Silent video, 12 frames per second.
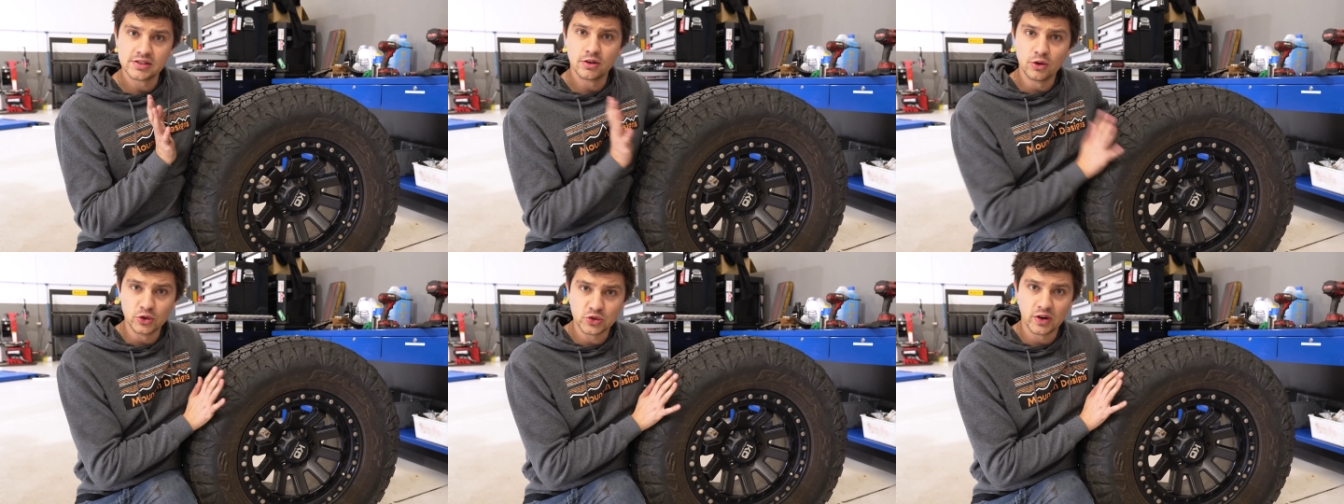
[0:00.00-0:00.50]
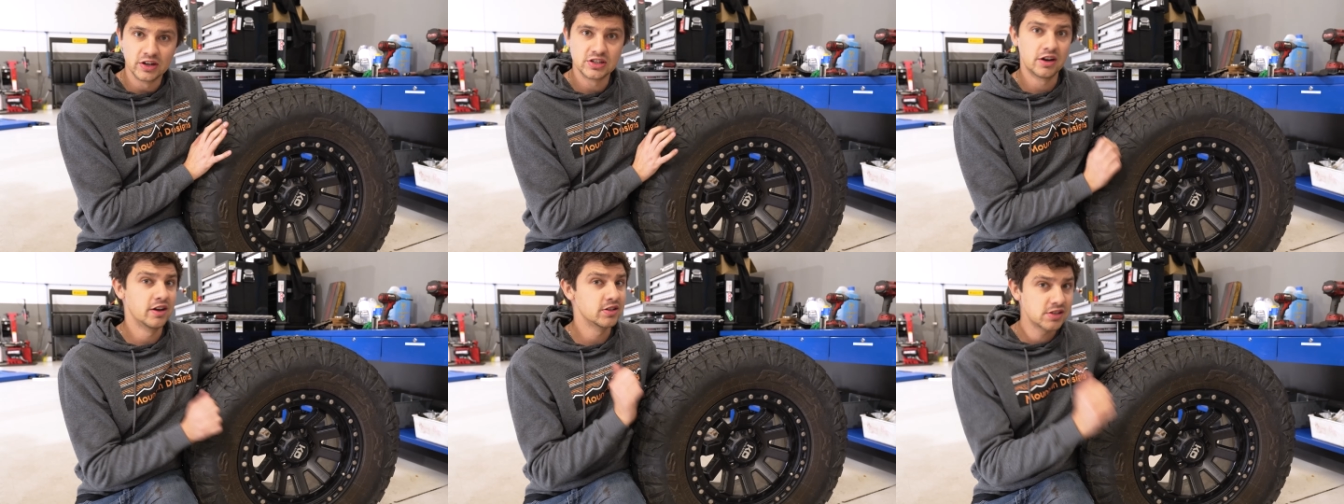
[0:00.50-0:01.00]
all-terrain
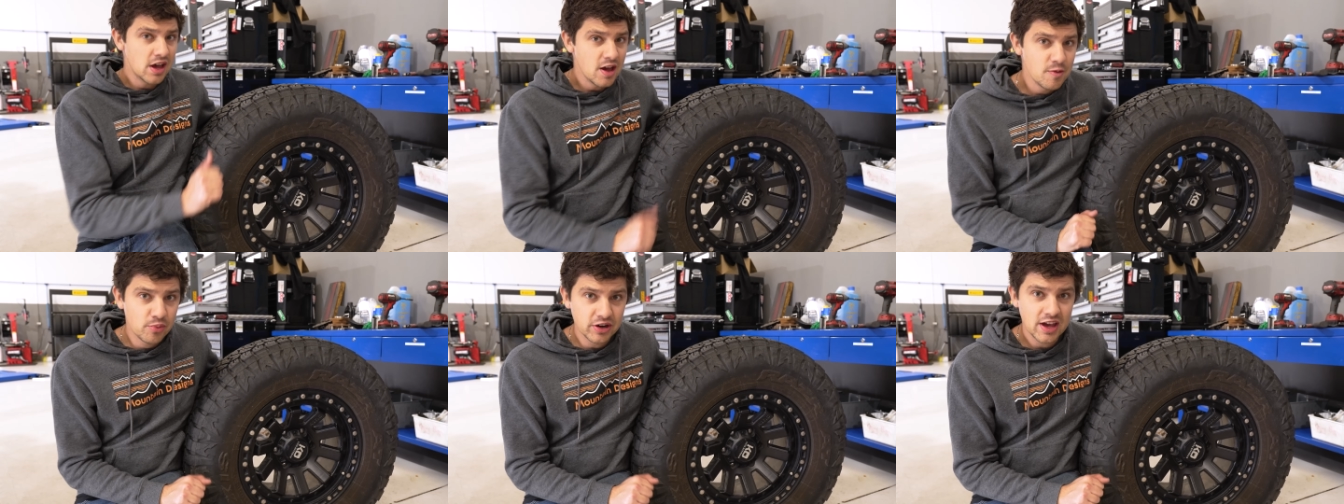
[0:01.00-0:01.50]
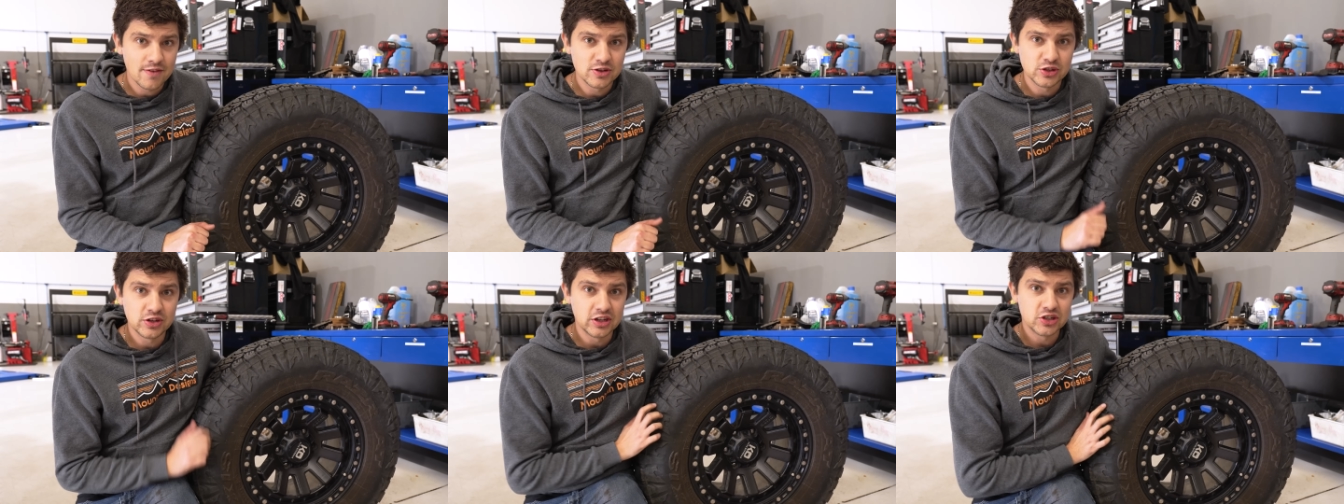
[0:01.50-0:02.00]
tyres, pretty heavy
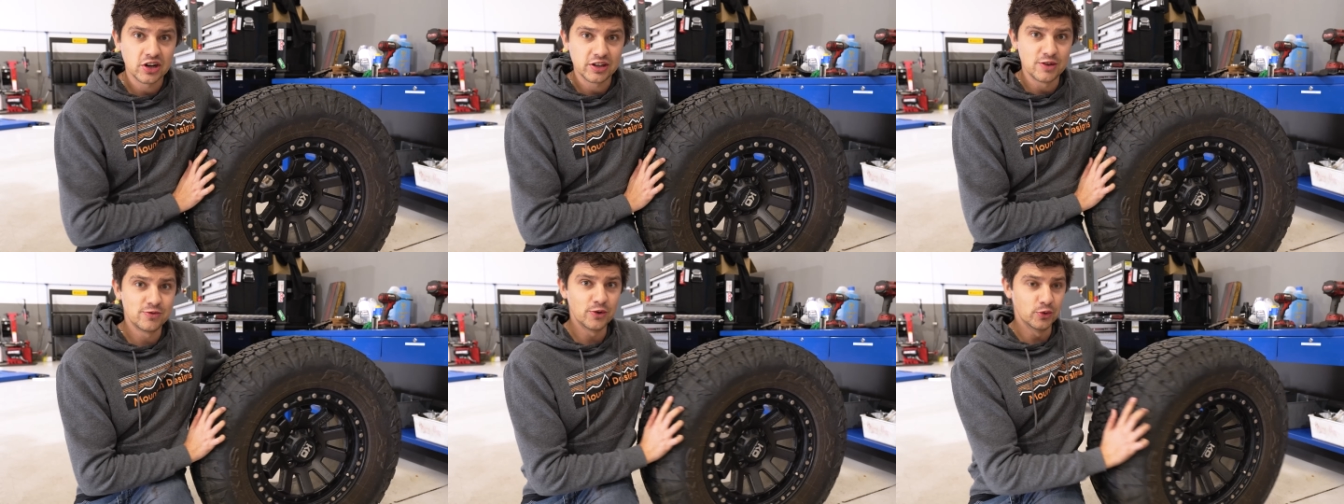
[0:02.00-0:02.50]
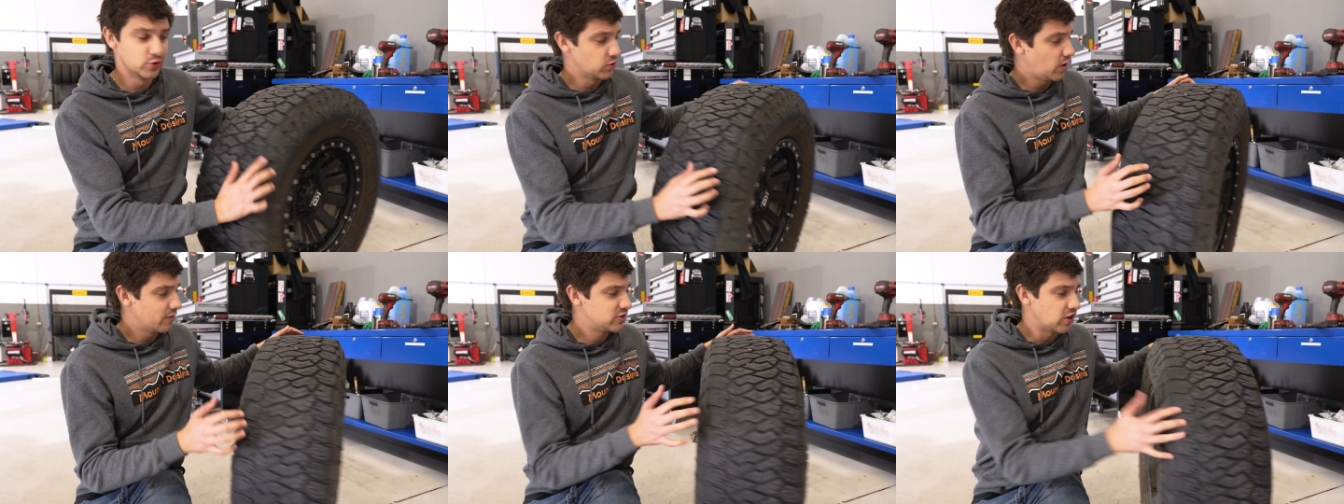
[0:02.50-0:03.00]
duty, chunky four-wheel
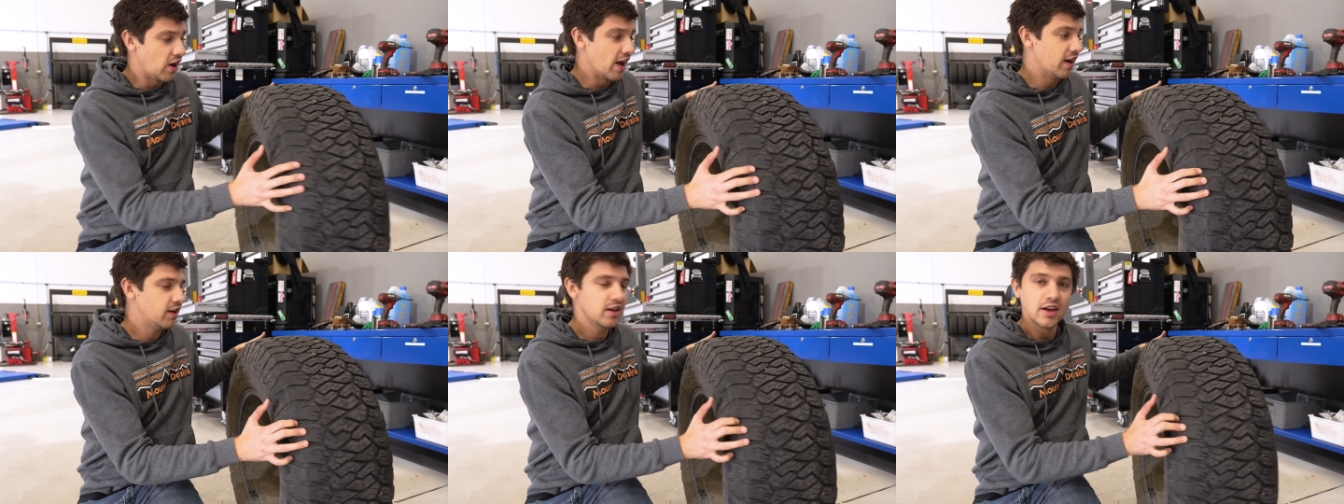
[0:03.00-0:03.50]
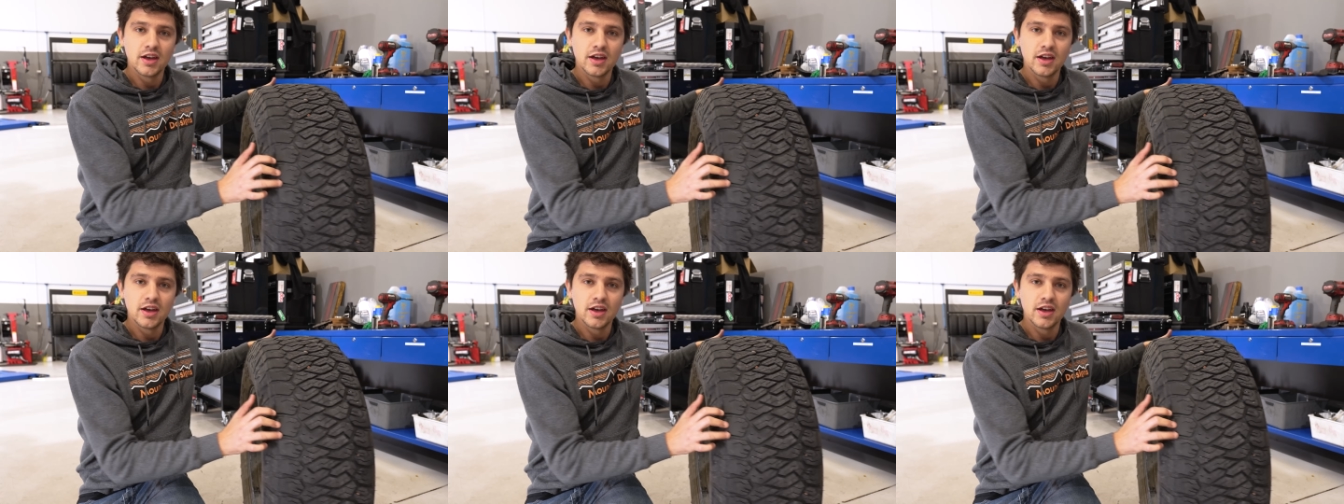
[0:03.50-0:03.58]
drive tyre.